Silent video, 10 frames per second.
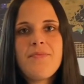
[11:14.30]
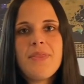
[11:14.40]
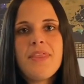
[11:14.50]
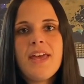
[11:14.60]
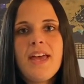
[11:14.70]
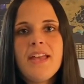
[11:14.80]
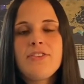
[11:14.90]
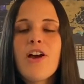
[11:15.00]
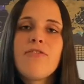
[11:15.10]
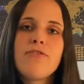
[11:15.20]
then
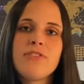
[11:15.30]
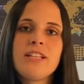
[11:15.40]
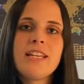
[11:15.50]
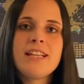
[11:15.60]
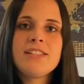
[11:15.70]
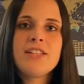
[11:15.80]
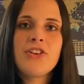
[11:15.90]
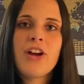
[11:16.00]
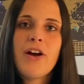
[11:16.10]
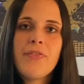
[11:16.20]
you have a really nice
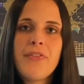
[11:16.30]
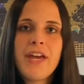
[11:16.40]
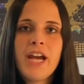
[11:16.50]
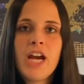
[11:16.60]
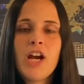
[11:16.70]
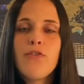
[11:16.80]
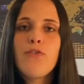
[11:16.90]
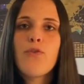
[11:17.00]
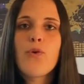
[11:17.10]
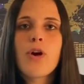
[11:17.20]
dinner out there
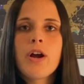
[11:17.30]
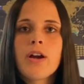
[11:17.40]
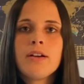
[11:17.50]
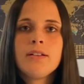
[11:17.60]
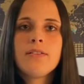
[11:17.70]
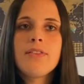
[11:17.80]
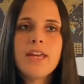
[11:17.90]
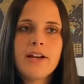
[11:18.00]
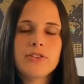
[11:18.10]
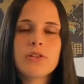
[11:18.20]
for the
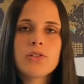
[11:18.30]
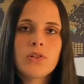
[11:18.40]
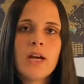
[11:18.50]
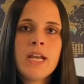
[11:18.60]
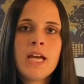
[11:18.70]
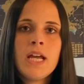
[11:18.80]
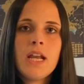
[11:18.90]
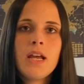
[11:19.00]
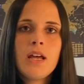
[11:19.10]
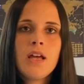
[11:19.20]
actual Sukkah night.
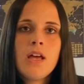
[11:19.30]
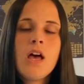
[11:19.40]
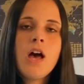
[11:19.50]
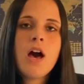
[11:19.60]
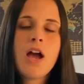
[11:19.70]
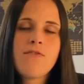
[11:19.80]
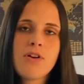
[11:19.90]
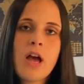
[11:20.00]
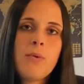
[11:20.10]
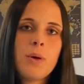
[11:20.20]
I
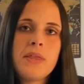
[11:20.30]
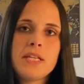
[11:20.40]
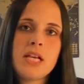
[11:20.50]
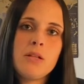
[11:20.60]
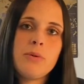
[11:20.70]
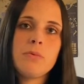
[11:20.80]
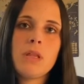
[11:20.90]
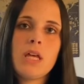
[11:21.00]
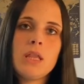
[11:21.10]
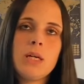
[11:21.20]
forgot what they celebrate with
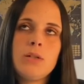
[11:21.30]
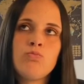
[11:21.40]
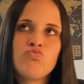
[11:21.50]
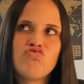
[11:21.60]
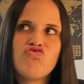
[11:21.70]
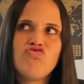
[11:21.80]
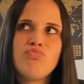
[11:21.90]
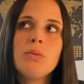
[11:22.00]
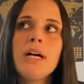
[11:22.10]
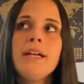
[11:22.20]
that though,
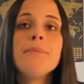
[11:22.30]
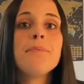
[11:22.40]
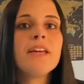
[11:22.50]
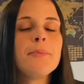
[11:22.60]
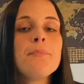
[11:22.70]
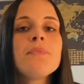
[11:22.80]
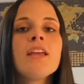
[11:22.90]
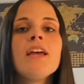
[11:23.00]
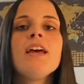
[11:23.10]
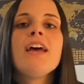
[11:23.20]
but yeah.
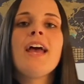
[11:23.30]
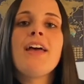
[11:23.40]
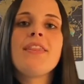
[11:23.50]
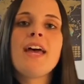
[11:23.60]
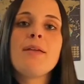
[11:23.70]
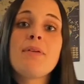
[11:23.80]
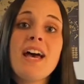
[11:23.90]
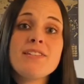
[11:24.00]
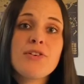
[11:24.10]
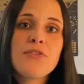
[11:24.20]
And then
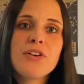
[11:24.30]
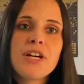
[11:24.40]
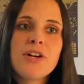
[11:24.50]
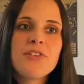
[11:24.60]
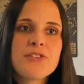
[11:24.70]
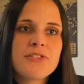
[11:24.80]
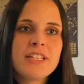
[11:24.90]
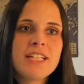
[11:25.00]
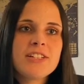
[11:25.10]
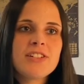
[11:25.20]
Passover was
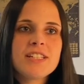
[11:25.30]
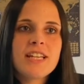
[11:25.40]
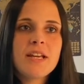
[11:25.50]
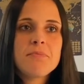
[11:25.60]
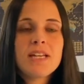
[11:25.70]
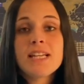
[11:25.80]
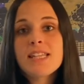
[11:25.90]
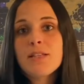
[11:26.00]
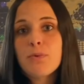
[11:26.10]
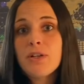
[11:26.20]
really interesting because
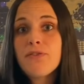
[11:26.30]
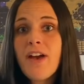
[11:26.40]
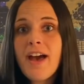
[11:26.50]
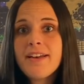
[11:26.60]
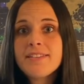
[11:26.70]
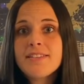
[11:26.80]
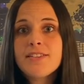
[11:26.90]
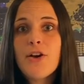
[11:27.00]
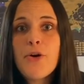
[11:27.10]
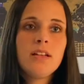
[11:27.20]
that's where you fast.
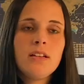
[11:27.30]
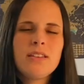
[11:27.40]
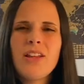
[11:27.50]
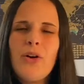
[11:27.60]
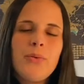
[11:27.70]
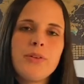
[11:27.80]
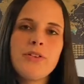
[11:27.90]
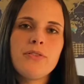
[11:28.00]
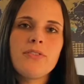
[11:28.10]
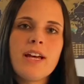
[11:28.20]
So no, you
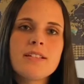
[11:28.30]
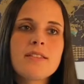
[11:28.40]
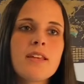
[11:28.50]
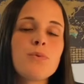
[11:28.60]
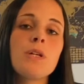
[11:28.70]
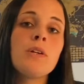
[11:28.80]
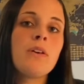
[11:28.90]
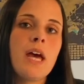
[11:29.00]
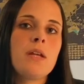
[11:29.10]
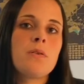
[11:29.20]
don't fast. That's where you
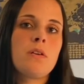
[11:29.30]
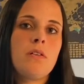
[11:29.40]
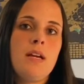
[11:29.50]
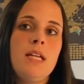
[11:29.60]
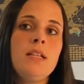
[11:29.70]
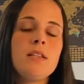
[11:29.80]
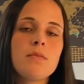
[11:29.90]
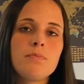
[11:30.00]
cut out grains.